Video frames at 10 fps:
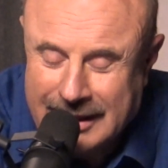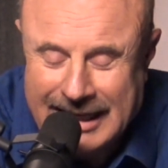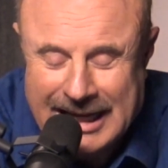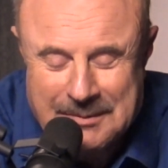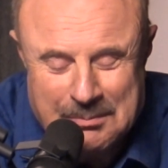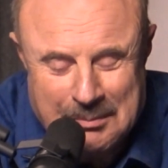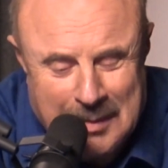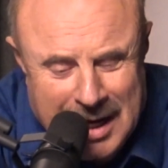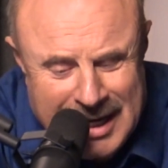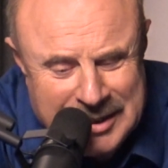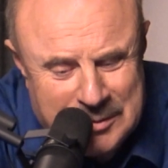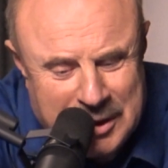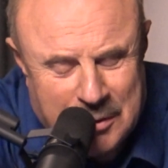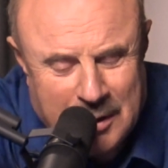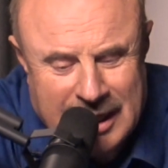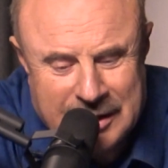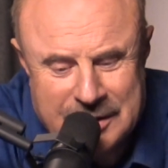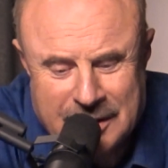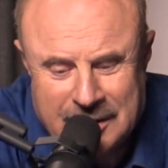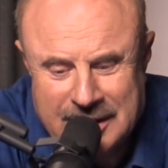That might require
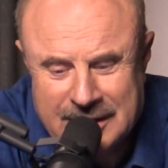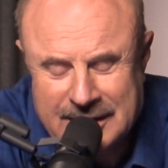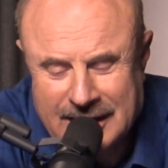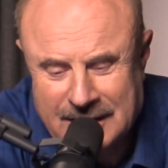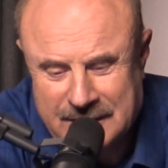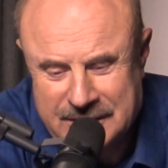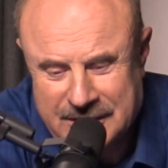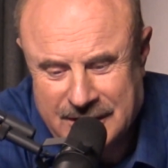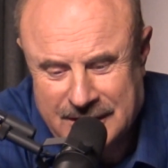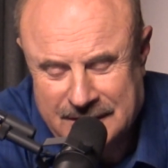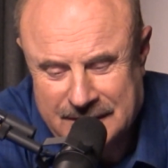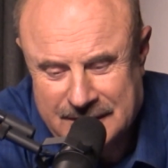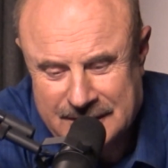turning the television off.